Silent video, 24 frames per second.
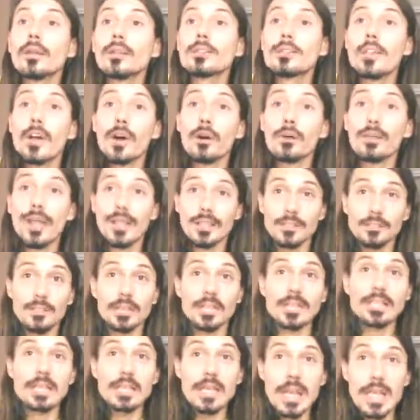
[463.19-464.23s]
So that's
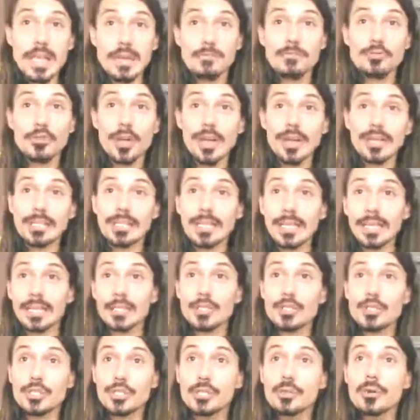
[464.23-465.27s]
what its name
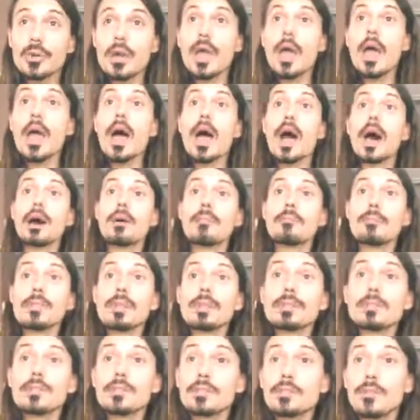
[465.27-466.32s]
translates to.
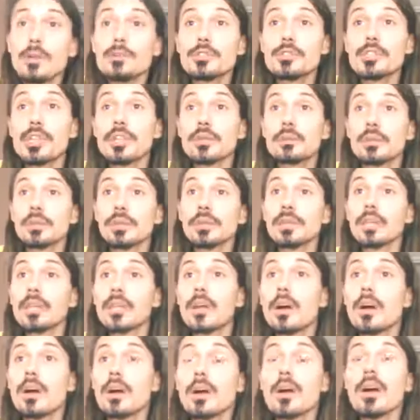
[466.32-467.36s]
Myths associated with
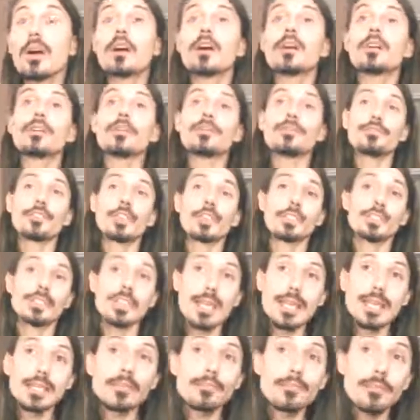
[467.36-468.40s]
it are, it's
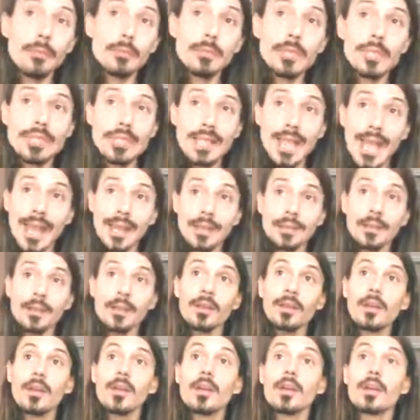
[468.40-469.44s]
taken from the 10
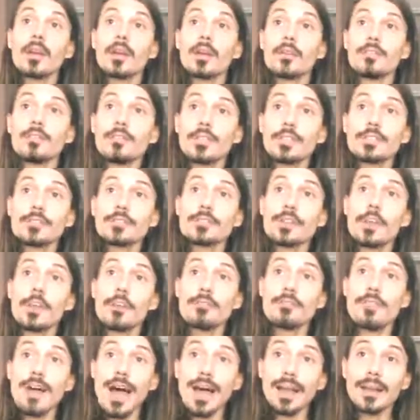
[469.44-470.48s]

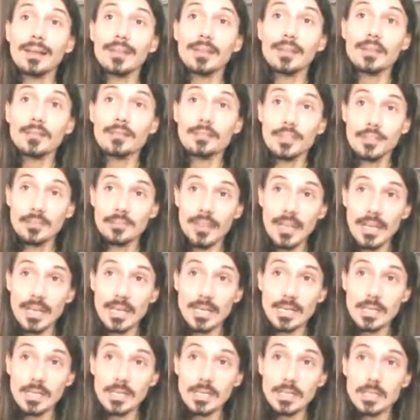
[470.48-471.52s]

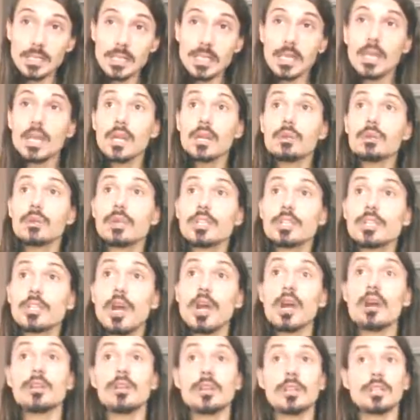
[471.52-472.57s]
Vishvedas, which
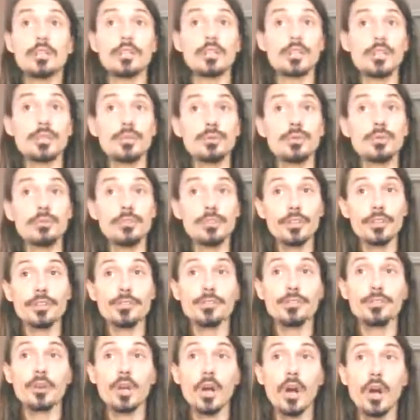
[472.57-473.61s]
are the
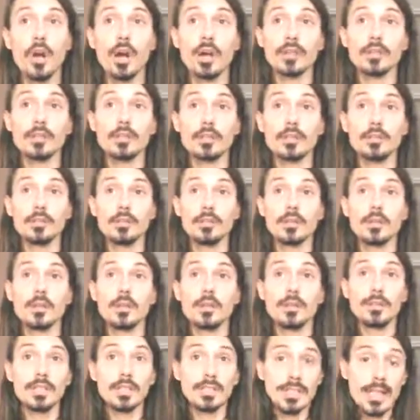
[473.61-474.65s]
universal gods.
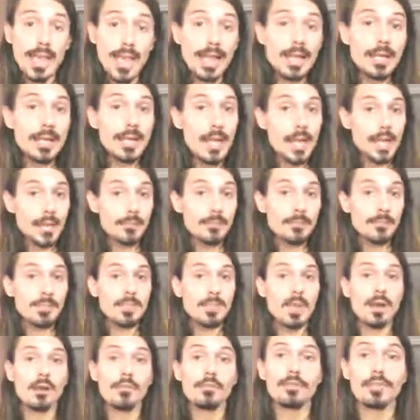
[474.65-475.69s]
The 10
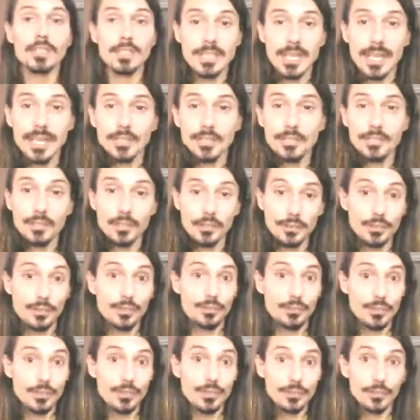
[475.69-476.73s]
names of the 10
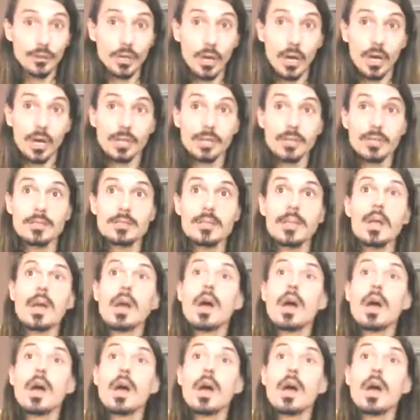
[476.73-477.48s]
universal gods